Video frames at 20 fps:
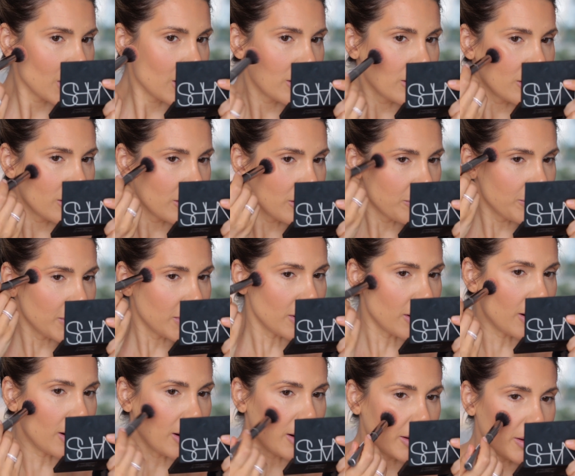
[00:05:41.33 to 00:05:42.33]
and a little
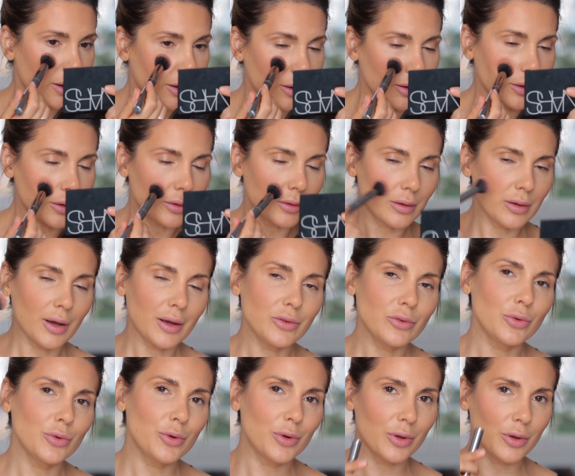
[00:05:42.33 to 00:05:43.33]
bit higher.
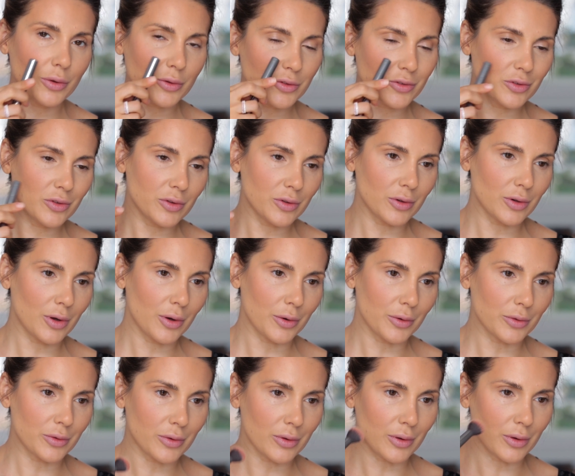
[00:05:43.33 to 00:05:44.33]
Not too close to the
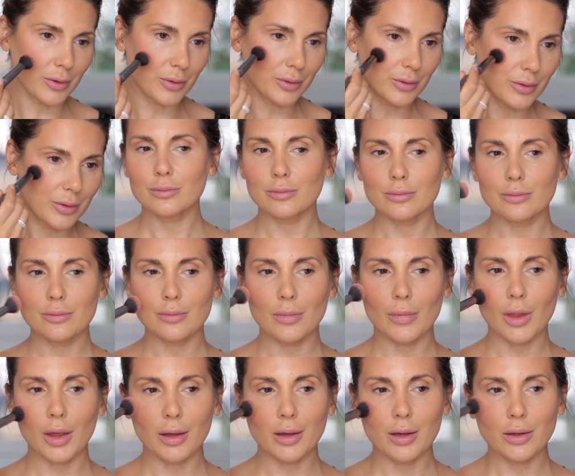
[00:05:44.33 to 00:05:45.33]
nose though.
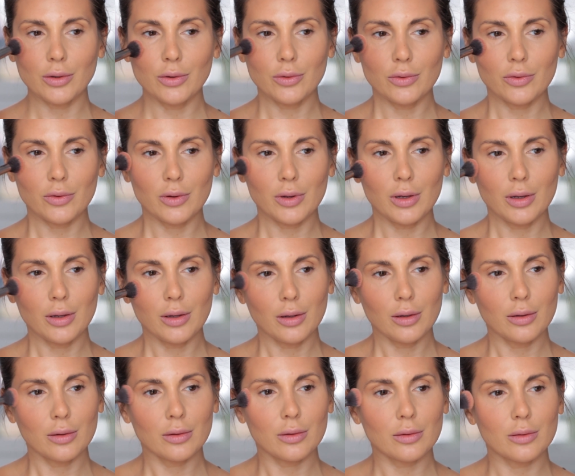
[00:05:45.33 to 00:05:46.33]
Now, can you see
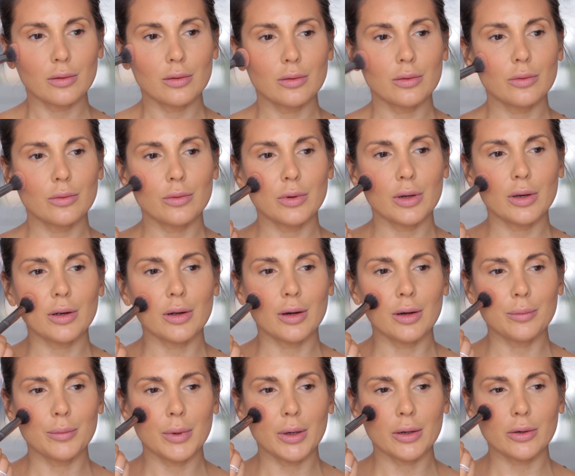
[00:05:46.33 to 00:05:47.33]
where
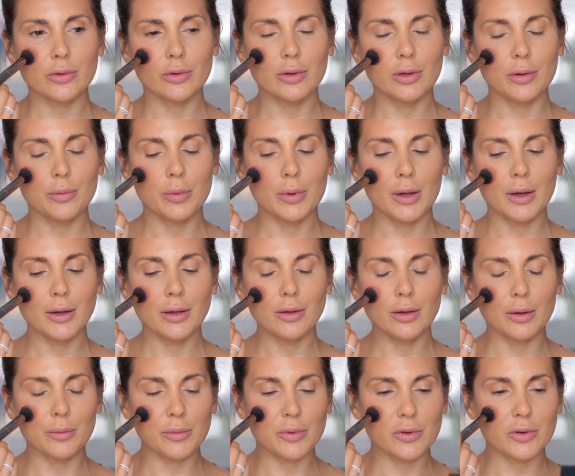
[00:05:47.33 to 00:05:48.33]
I'm actually
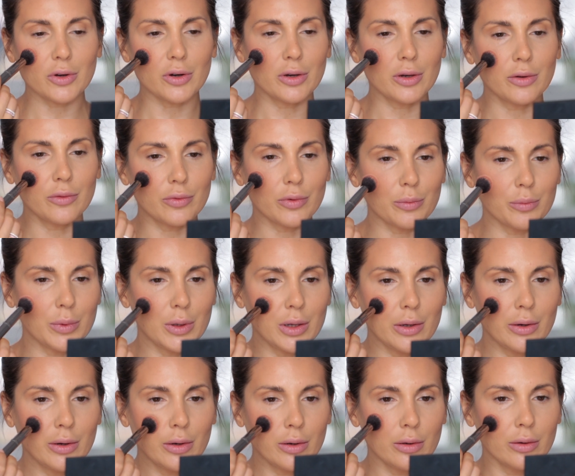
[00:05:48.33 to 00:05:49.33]
applying? I'm starting from
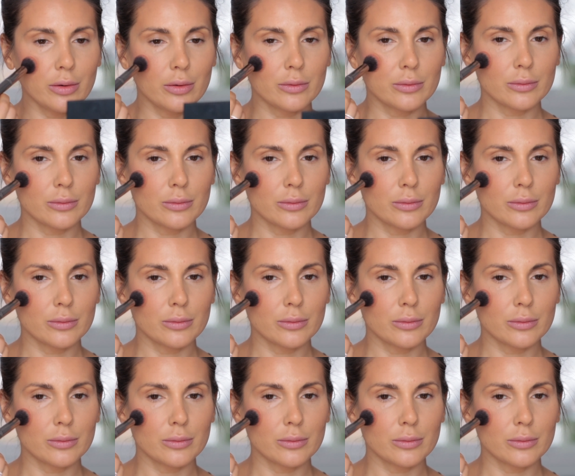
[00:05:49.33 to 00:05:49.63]
here